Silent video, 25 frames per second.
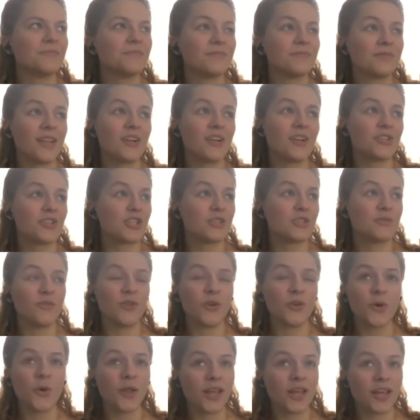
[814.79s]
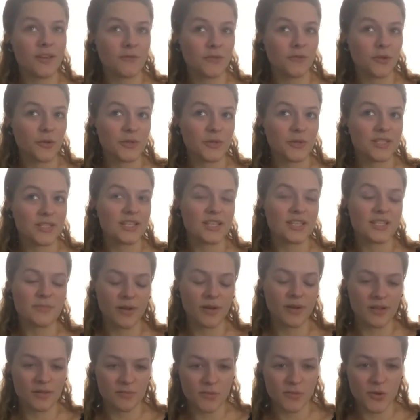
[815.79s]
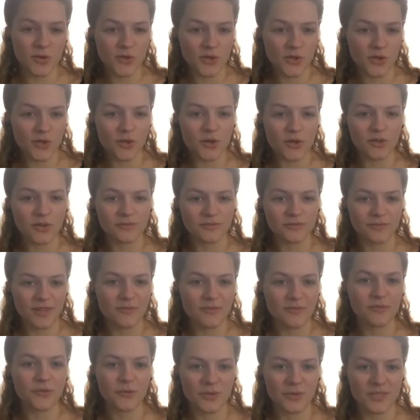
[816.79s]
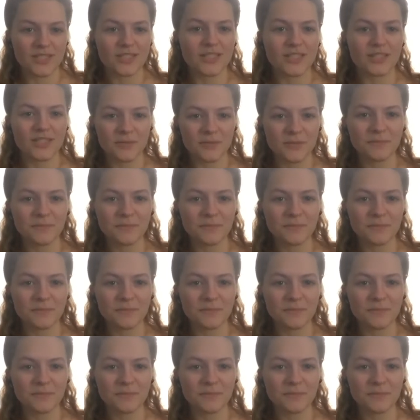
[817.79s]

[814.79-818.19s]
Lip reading: not just viola influences, but musical influences.